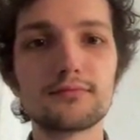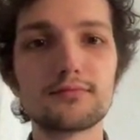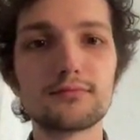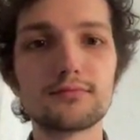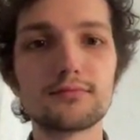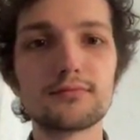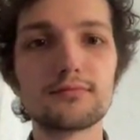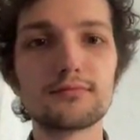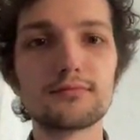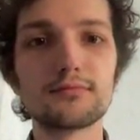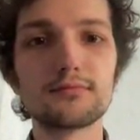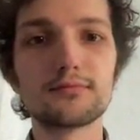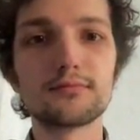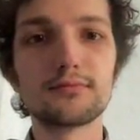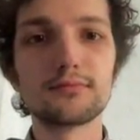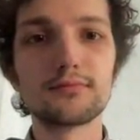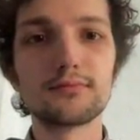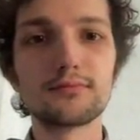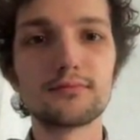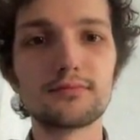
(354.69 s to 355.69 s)

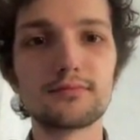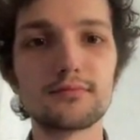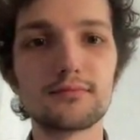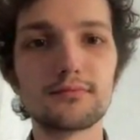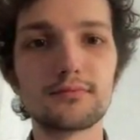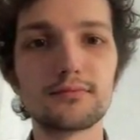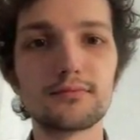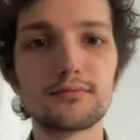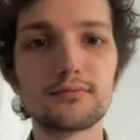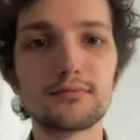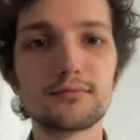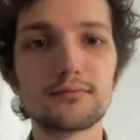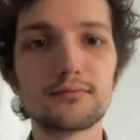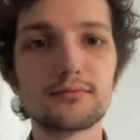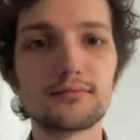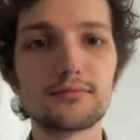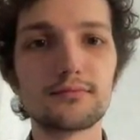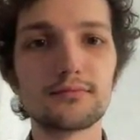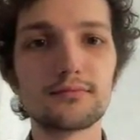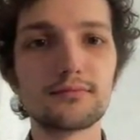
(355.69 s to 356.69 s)

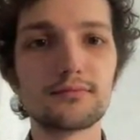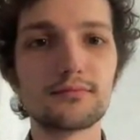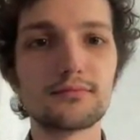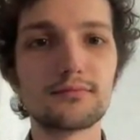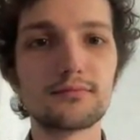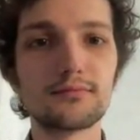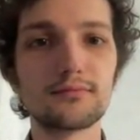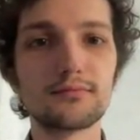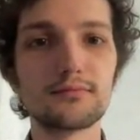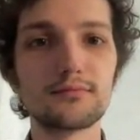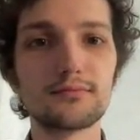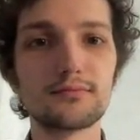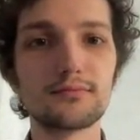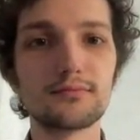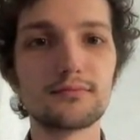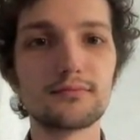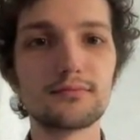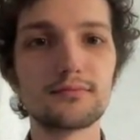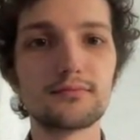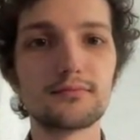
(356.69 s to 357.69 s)

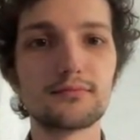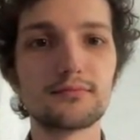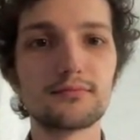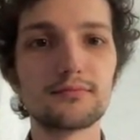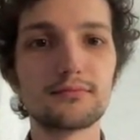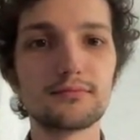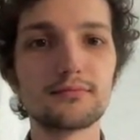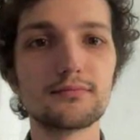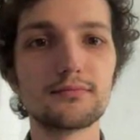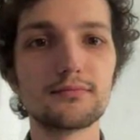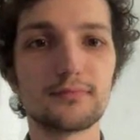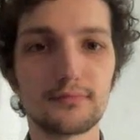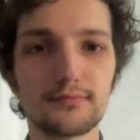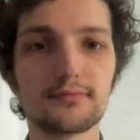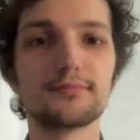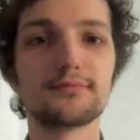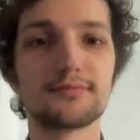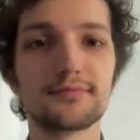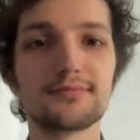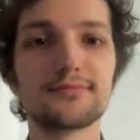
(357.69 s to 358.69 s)

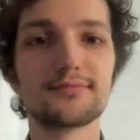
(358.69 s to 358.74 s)
This person isn't speaking.